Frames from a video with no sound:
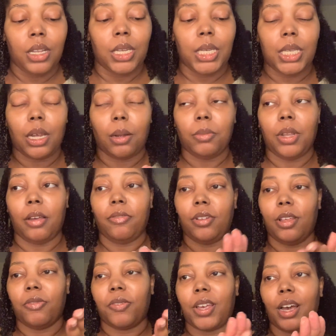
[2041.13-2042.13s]
level
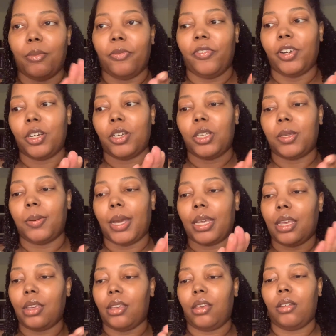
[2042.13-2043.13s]
of comfort so I
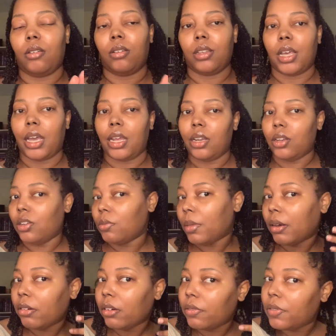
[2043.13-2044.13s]
can get online and do my
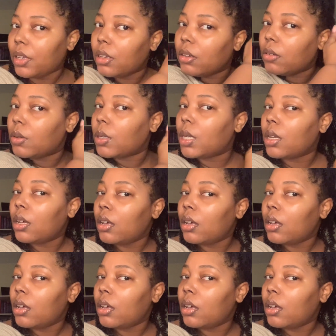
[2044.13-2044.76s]
reviews.